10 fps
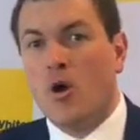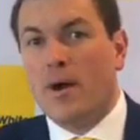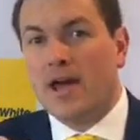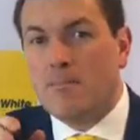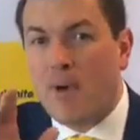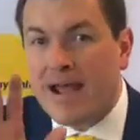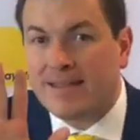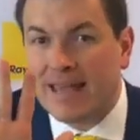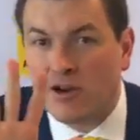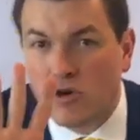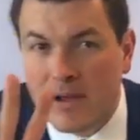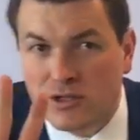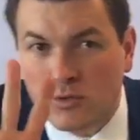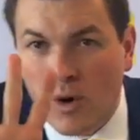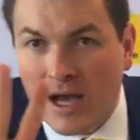We're going to break the
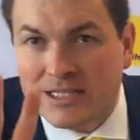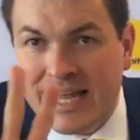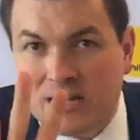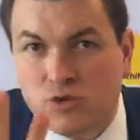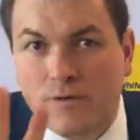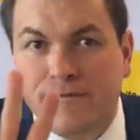incremental rise down to a